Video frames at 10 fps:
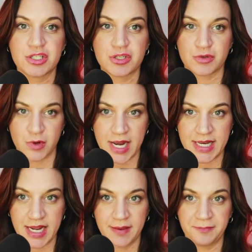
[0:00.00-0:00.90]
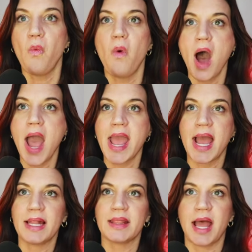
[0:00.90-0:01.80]
trendy. Why
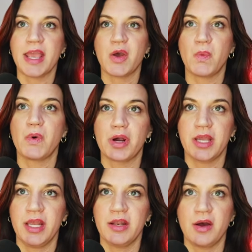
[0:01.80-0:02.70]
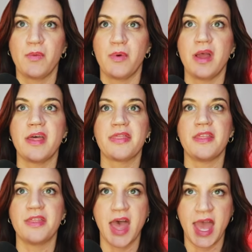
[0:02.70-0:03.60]
I like working with
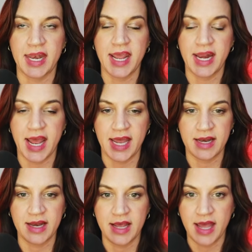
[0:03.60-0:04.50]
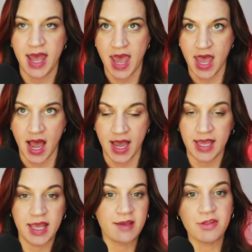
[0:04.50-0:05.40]
the n8n
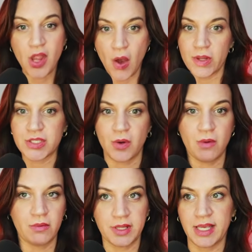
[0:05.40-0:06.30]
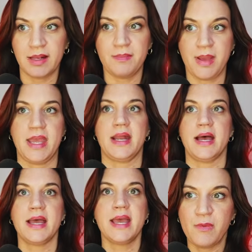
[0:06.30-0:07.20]
AI, even though it's only in beta,
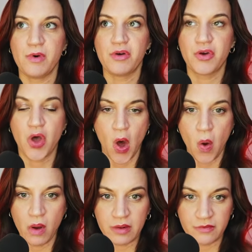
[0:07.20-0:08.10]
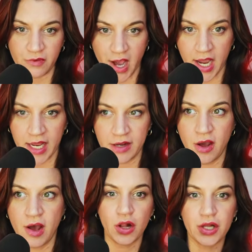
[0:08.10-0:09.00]
it will go and find
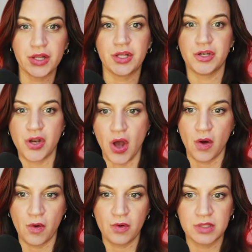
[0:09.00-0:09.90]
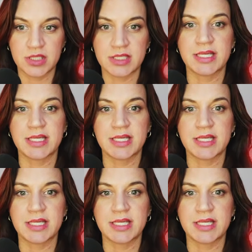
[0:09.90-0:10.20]
all of the nodes